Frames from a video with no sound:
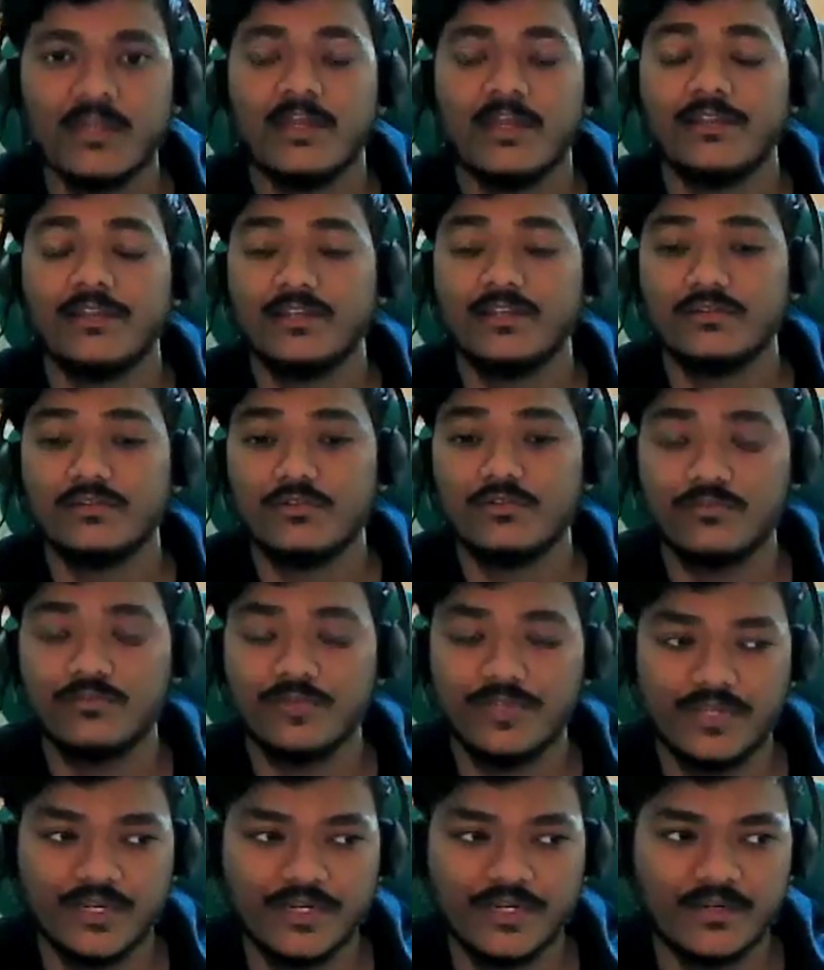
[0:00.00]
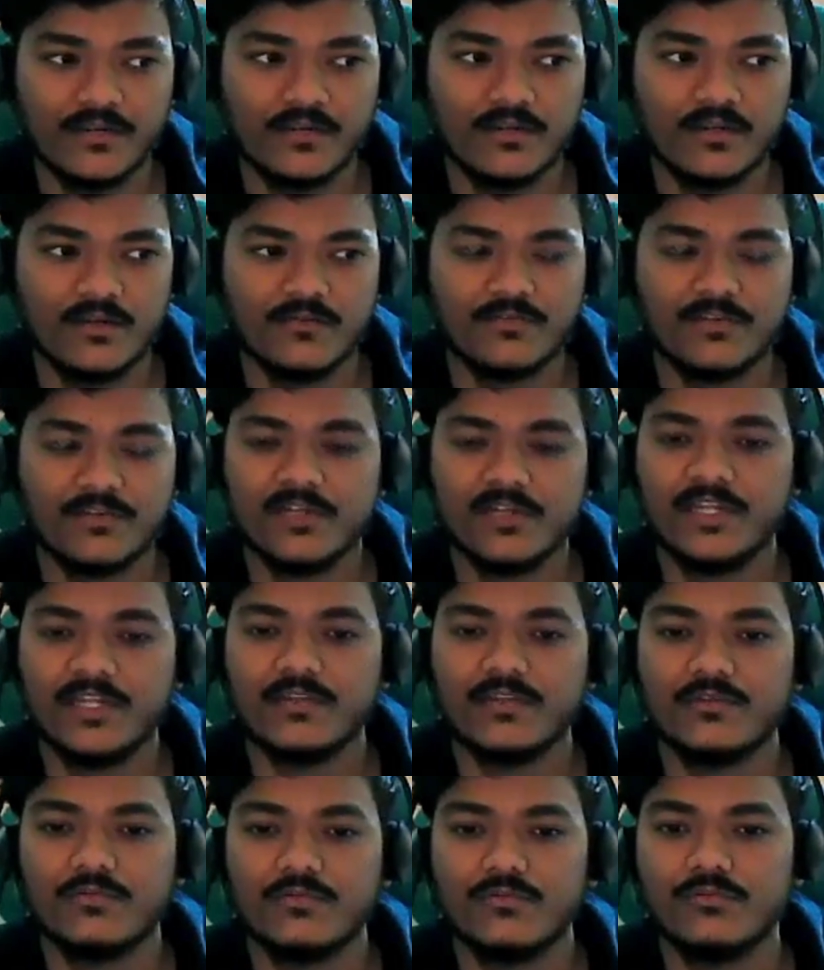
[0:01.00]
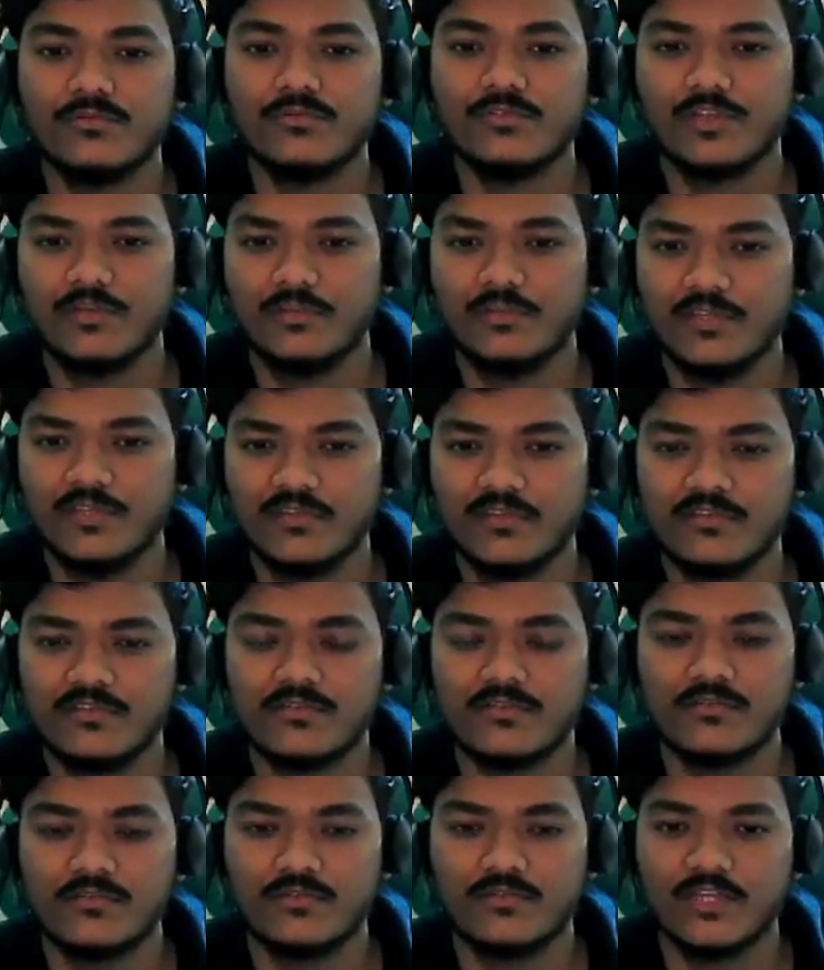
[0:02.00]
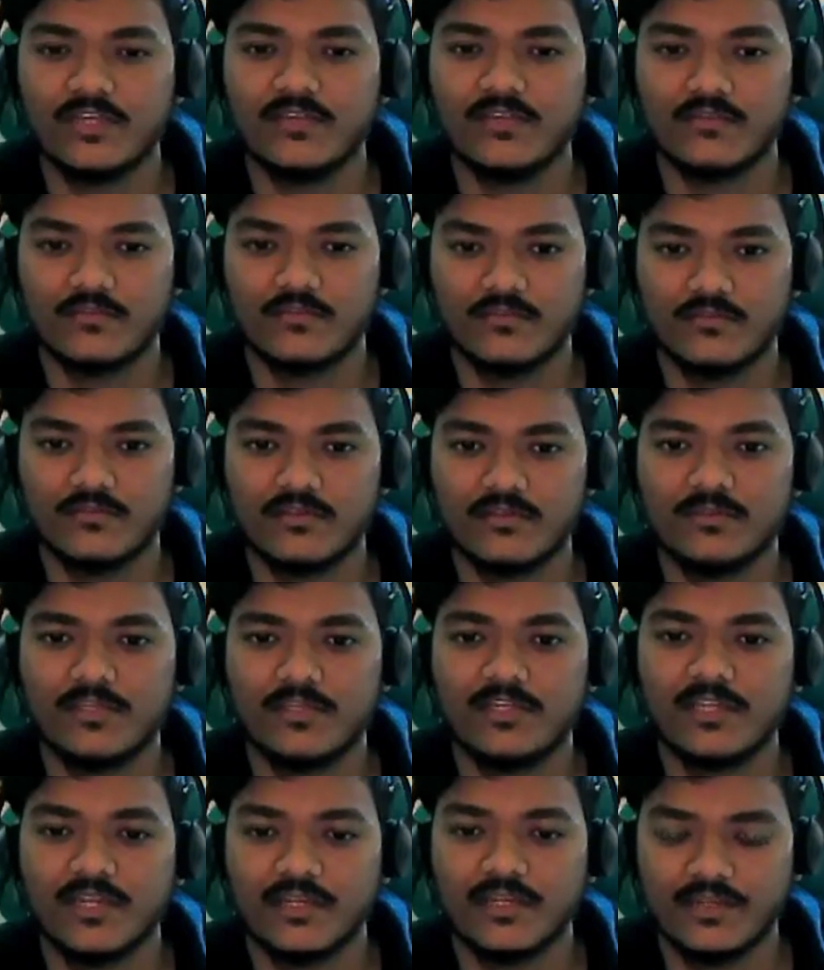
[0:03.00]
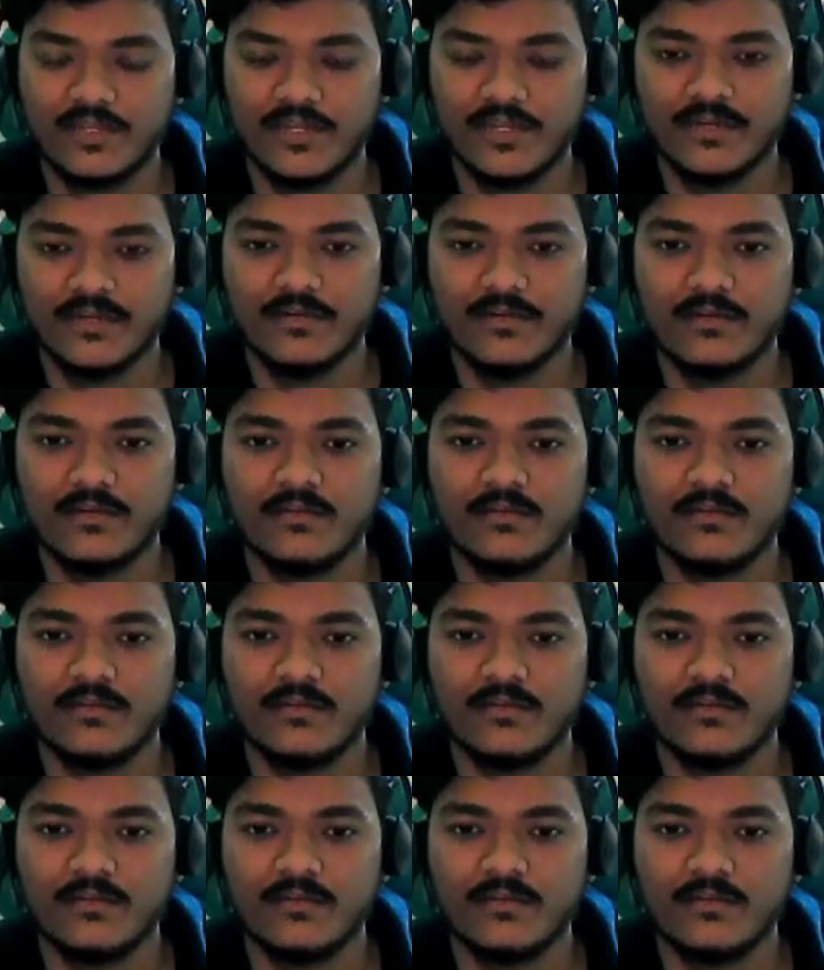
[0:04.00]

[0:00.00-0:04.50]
and they told me that after like 2-3 months or like something like that,